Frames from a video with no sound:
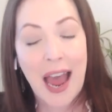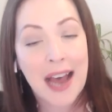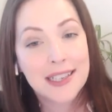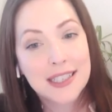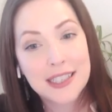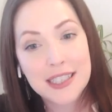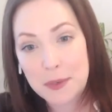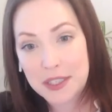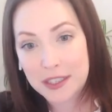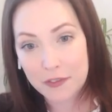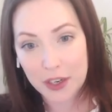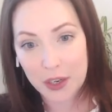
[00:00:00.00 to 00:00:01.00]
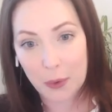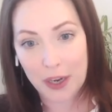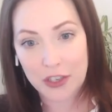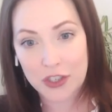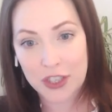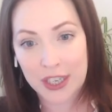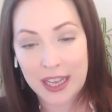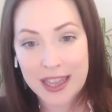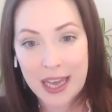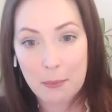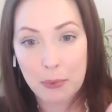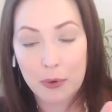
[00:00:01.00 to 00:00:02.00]
Ask a specific question
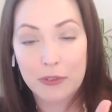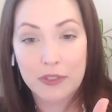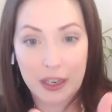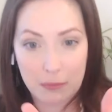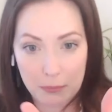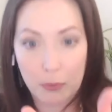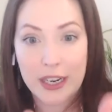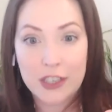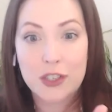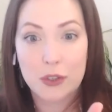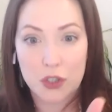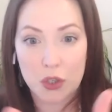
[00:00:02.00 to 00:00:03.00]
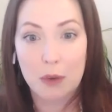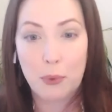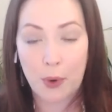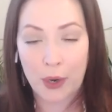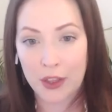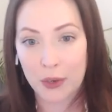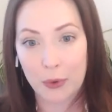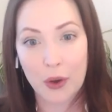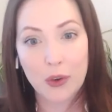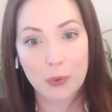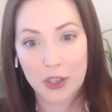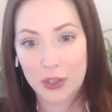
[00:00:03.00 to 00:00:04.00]
that brings you to a point in the
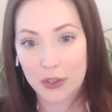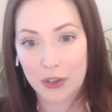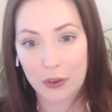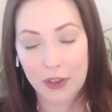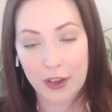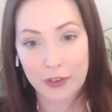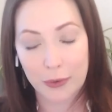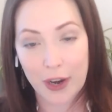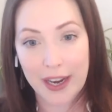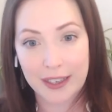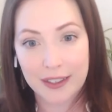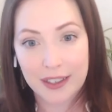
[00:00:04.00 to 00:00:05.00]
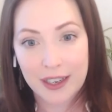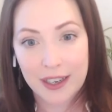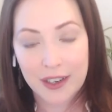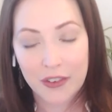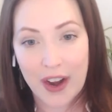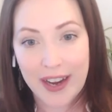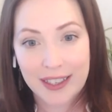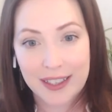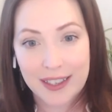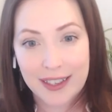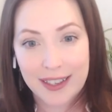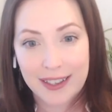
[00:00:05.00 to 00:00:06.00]
road where you can go left or right,
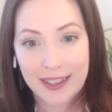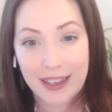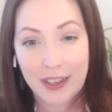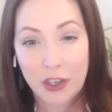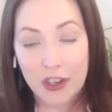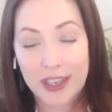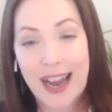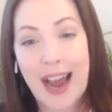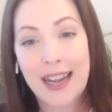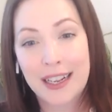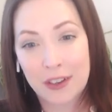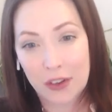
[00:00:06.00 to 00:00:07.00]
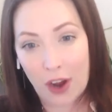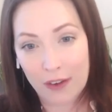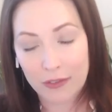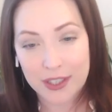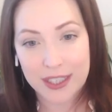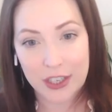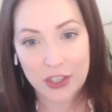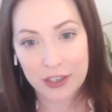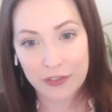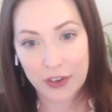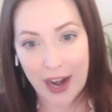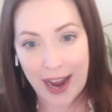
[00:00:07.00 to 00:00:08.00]
right? You're guiding a conversation
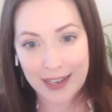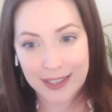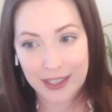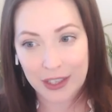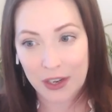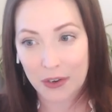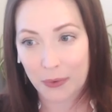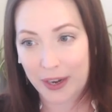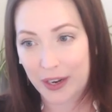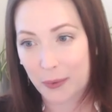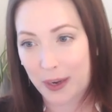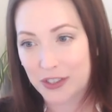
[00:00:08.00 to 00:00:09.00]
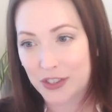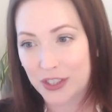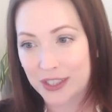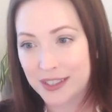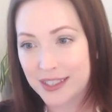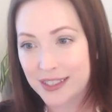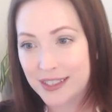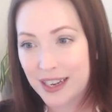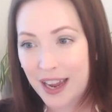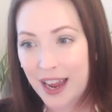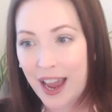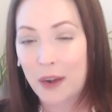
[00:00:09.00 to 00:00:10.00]
if you're asking great questions.
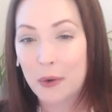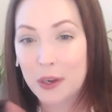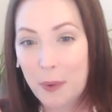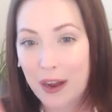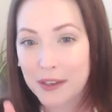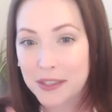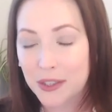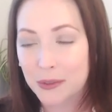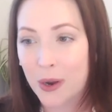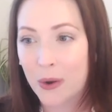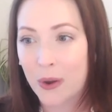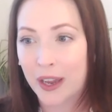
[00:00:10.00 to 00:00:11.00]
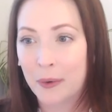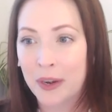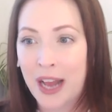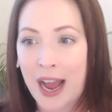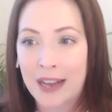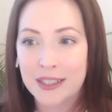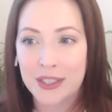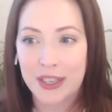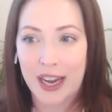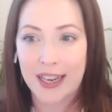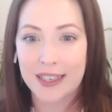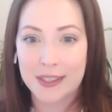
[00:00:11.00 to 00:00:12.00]
And I want to pause here real quick. I want to ask you
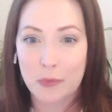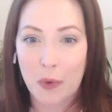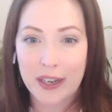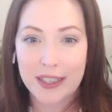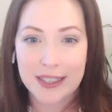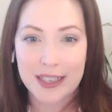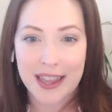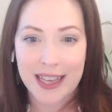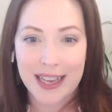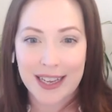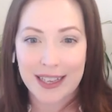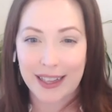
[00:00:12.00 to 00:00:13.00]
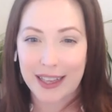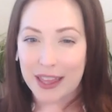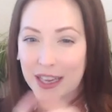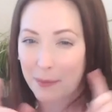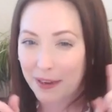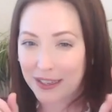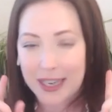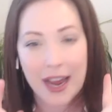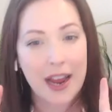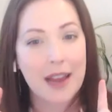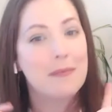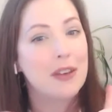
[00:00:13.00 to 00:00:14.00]
guys, what is think about a
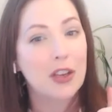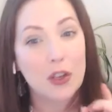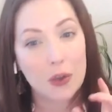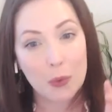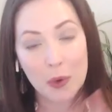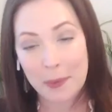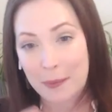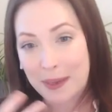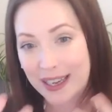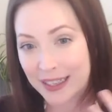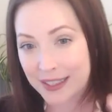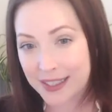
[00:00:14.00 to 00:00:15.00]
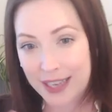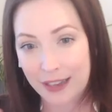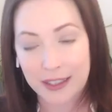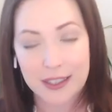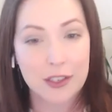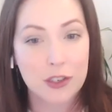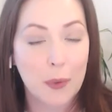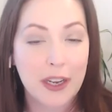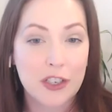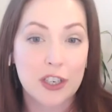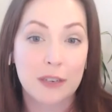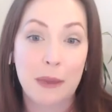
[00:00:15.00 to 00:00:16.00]
time that you were maybe in a selling
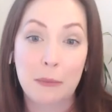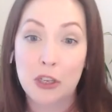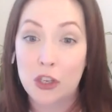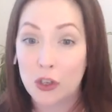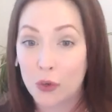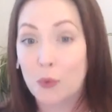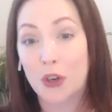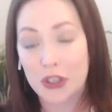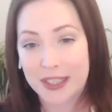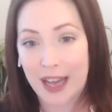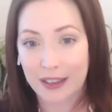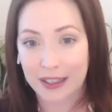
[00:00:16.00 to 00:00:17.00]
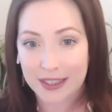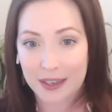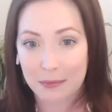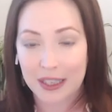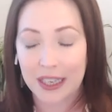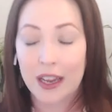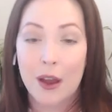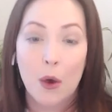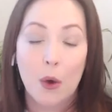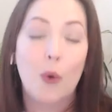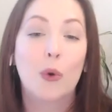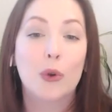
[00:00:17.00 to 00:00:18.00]
situation, maybe you were selling something
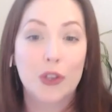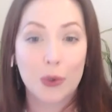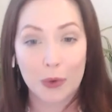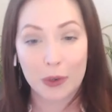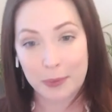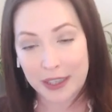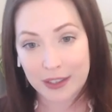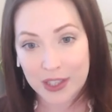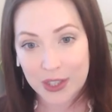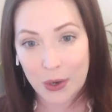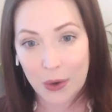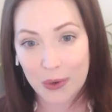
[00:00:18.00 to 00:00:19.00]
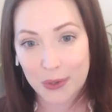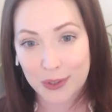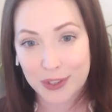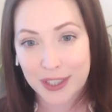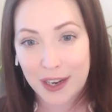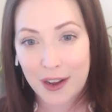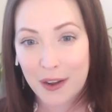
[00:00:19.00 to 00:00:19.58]
or you were being sold.